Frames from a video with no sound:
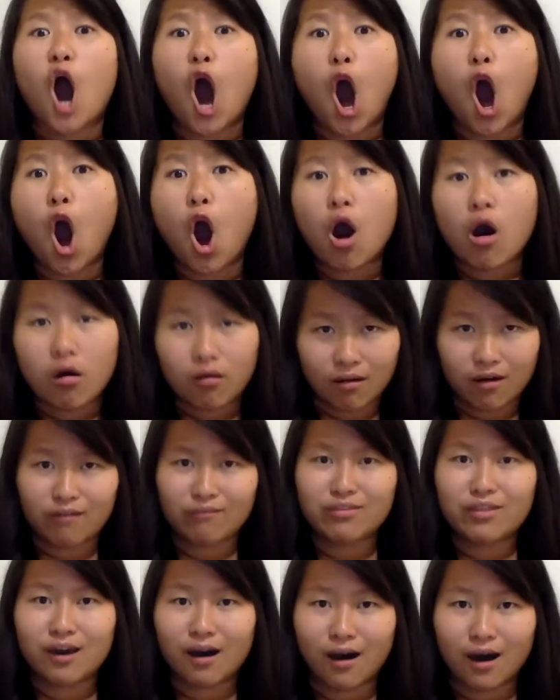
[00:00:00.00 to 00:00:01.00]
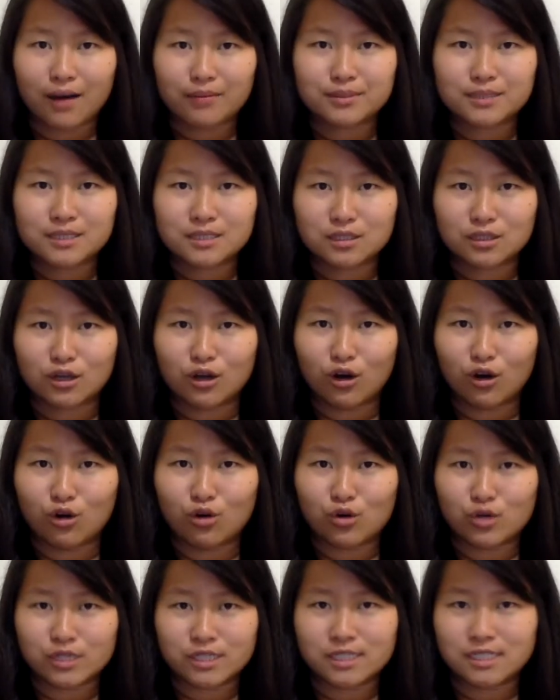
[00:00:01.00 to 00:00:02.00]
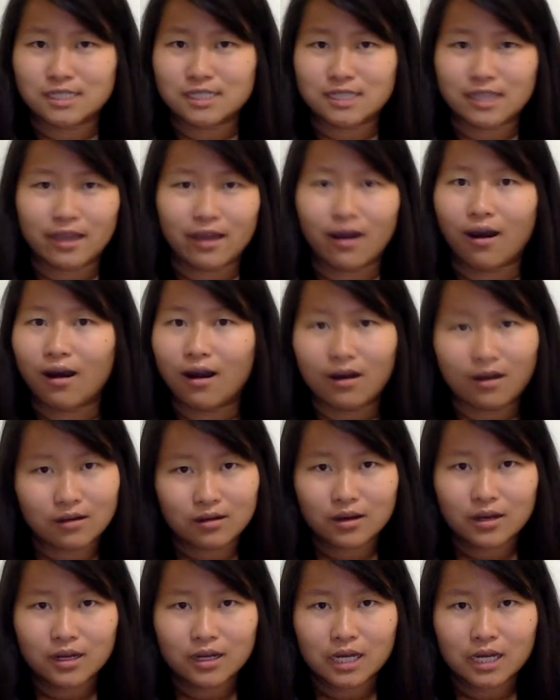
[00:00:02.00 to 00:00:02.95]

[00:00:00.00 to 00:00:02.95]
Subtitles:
all of the obstacle courses there are